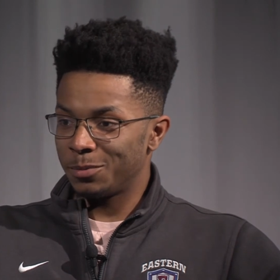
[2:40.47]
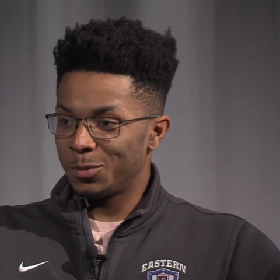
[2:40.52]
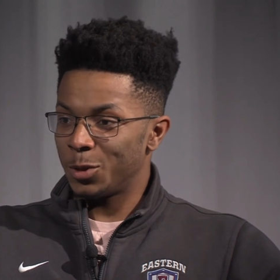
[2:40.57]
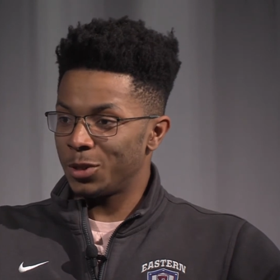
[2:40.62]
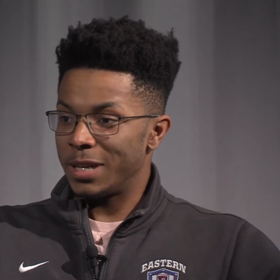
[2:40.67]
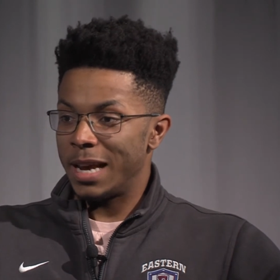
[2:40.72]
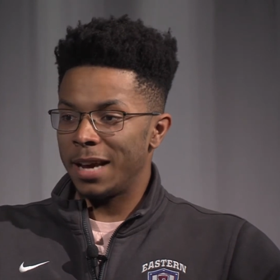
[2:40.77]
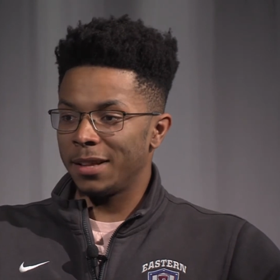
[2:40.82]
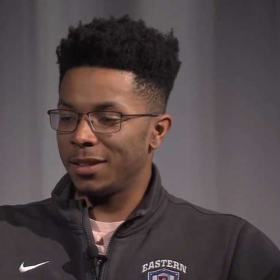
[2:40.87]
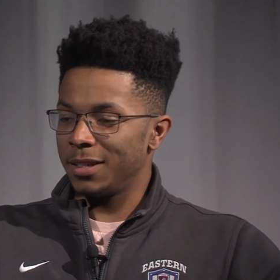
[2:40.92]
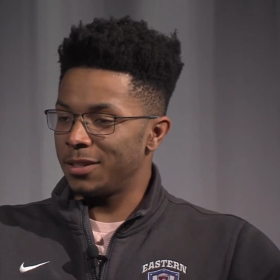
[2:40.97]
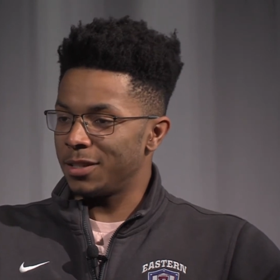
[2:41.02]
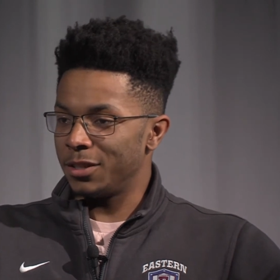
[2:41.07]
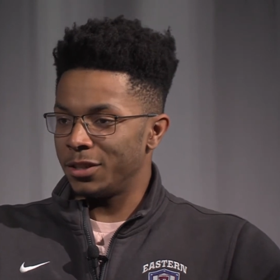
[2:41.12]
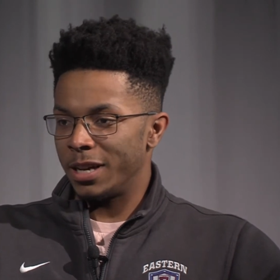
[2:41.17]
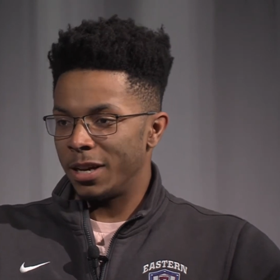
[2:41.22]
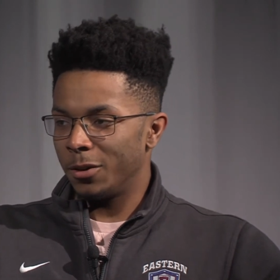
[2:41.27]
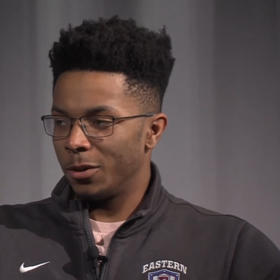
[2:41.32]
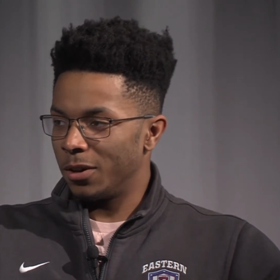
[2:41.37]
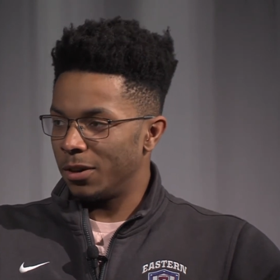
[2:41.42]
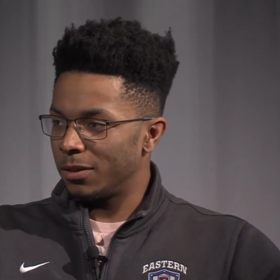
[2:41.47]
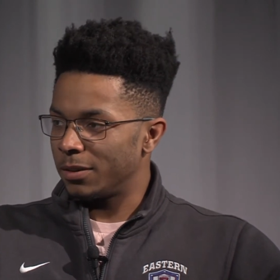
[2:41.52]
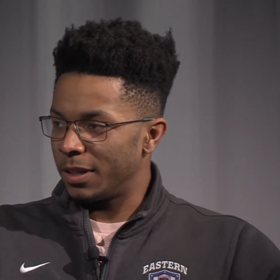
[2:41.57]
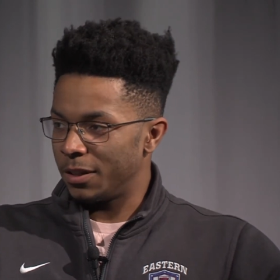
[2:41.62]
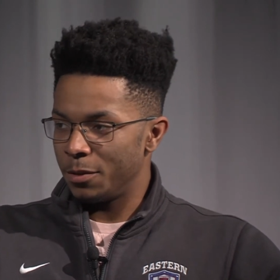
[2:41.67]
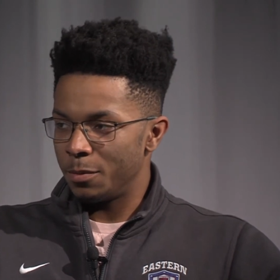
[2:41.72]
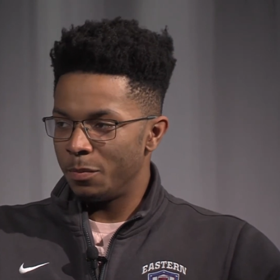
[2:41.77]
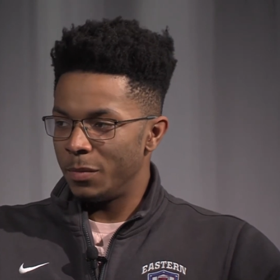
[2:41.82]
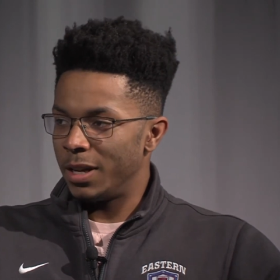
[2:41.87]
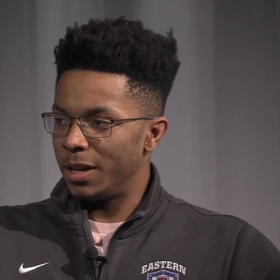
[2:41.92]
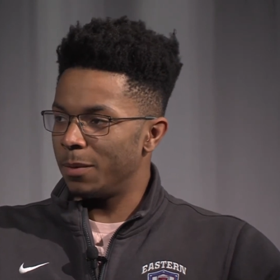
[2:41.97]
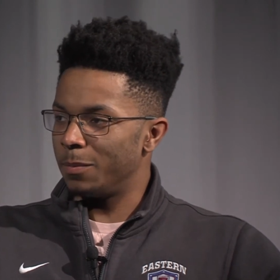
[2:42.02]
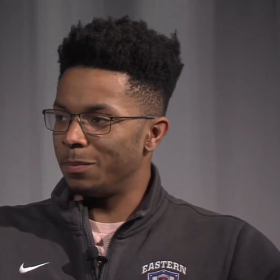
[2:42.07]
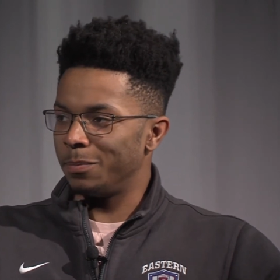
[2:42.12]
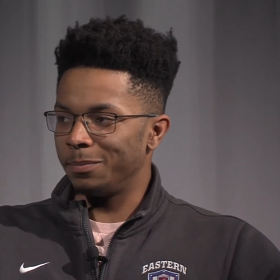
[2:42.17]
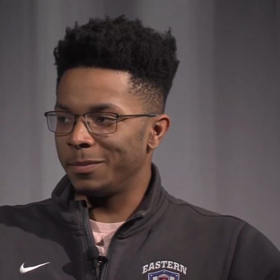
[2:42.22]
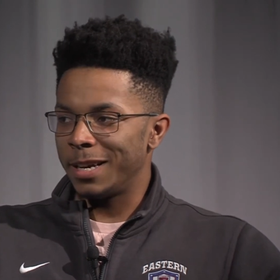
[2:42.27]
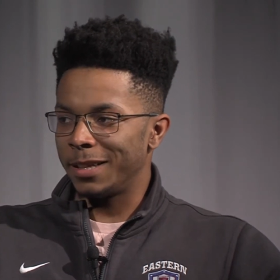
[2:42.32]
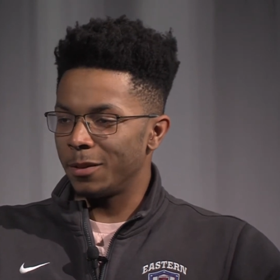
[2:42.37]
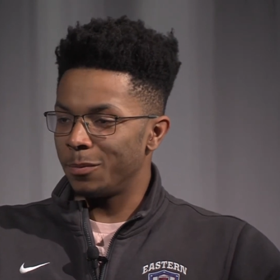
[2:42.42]
just athletes in general that you meet
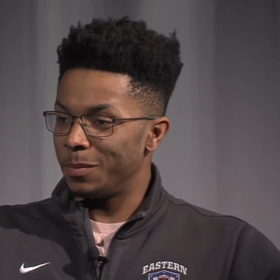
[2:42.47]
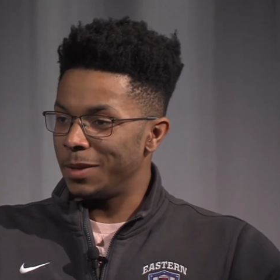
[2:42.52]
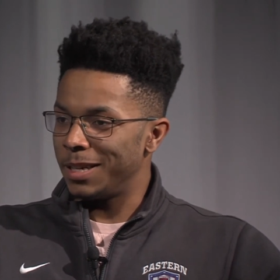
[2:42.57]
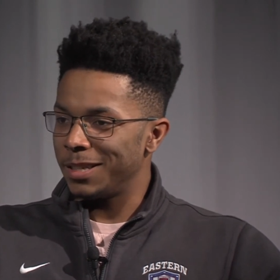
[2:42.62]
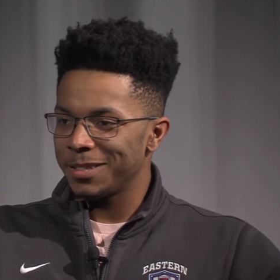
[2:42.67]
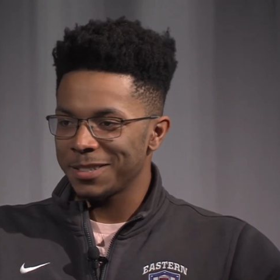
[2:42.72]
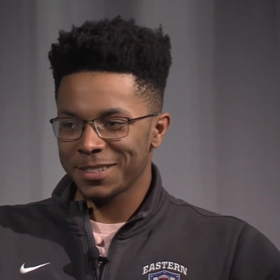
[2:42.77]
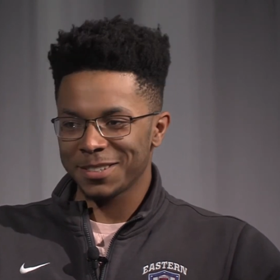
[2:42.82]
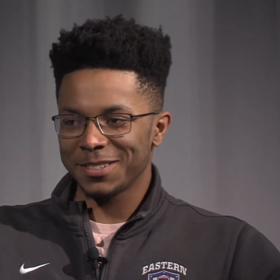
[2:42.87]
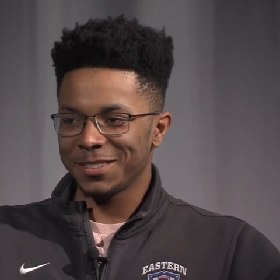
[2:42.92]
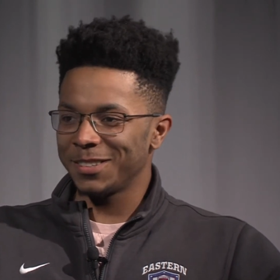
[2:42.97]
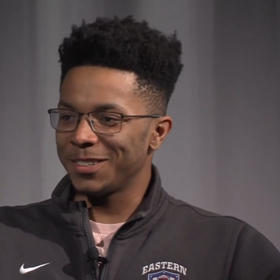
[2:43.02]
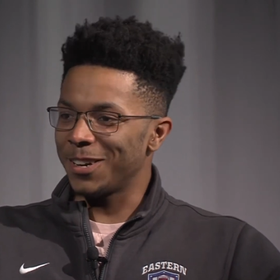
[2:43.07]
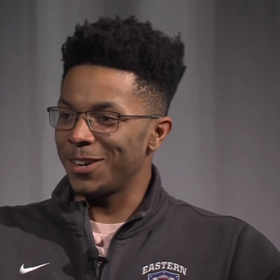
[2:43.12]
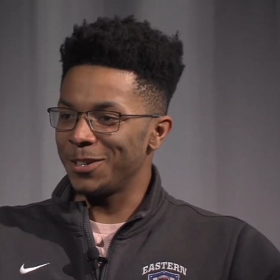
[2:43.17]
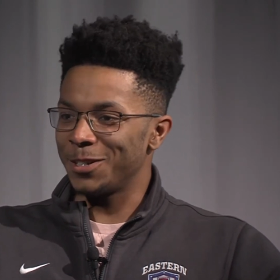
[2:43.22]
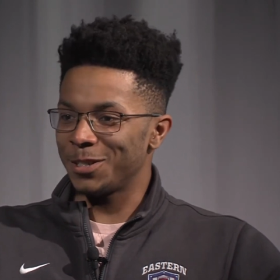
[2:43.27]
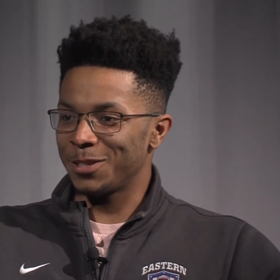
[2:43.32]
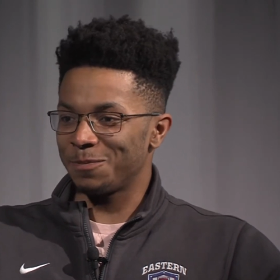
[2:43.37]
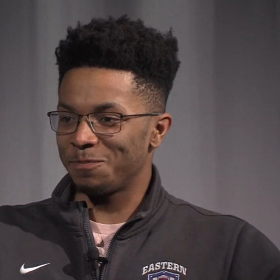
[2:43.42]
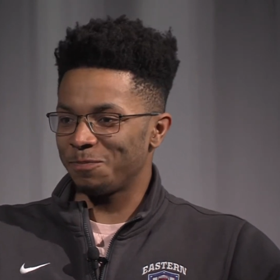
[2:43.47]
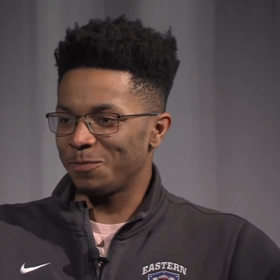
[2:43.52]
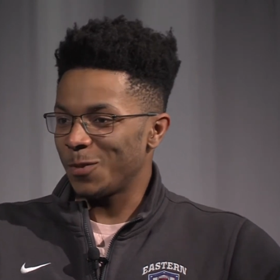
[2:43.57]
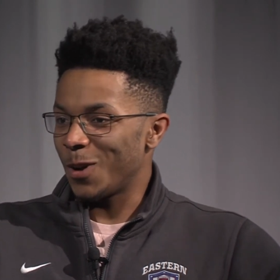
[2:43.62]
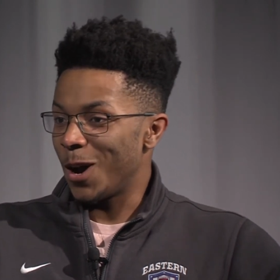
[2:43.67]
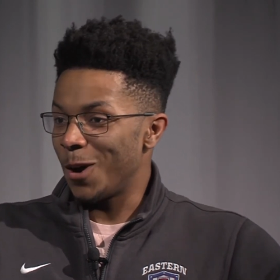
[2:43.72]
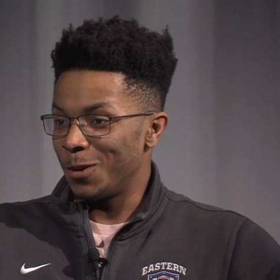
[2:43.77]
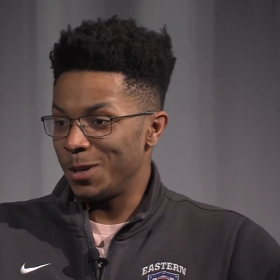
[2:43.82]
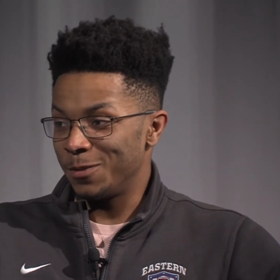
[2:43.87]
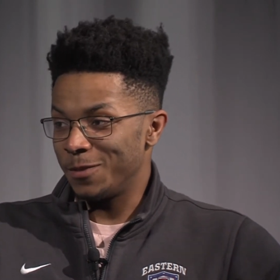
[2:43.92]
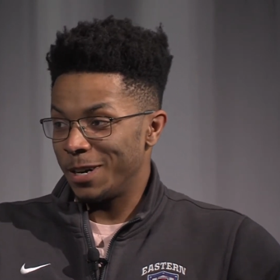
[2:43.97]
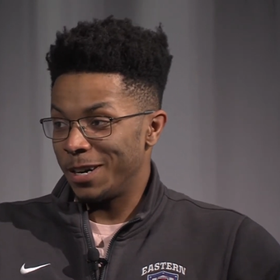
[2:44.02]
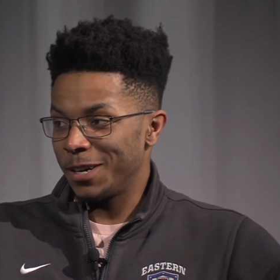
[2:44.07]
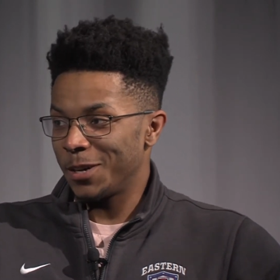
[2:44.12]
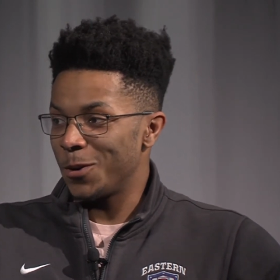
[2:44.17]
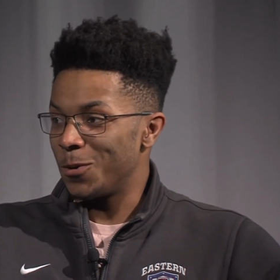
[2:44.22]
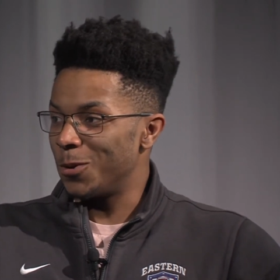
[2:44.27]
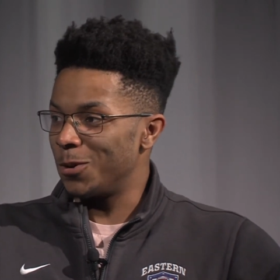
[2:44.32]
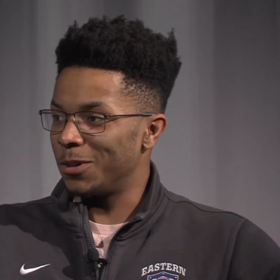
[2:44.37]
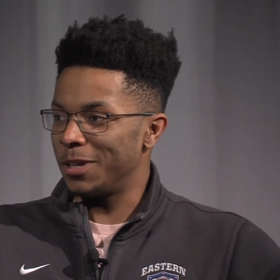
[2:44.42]
at the meets are just always very
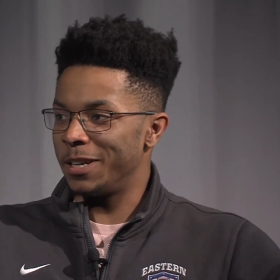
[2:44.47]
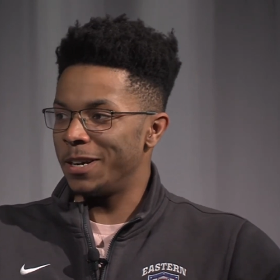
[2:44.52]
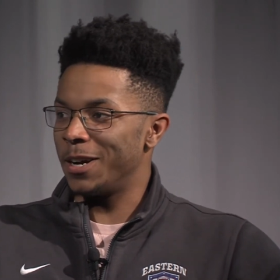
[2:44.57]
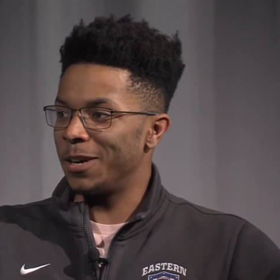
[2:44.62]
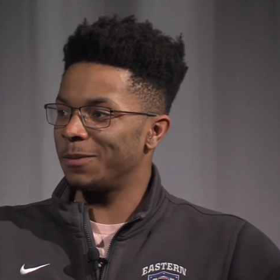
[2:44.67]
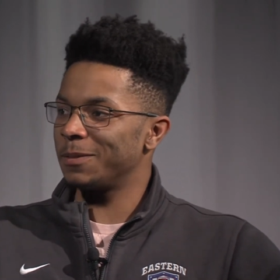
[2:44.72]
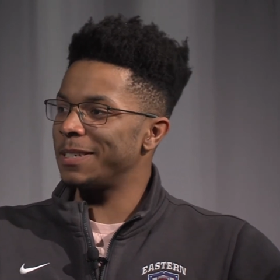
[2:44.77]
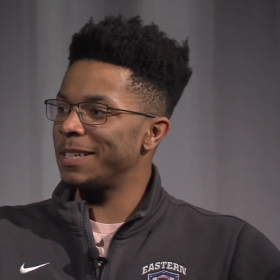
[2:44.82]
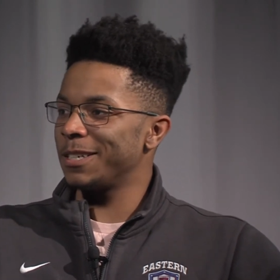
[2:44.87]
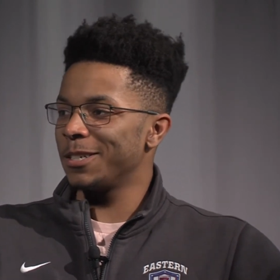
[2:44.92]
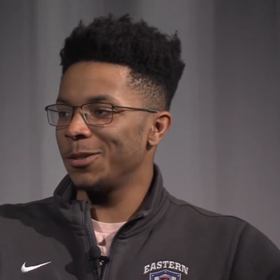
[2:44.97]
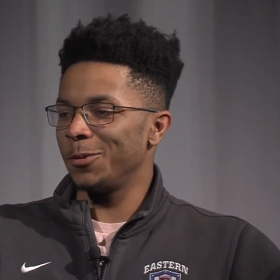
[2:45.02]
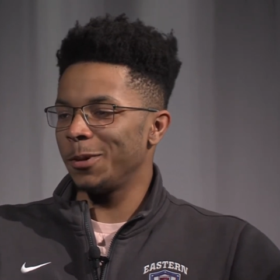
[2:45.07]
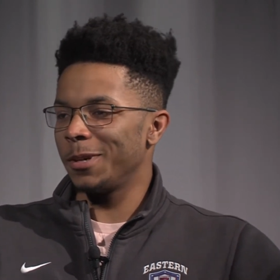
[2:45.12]
cool, you know, so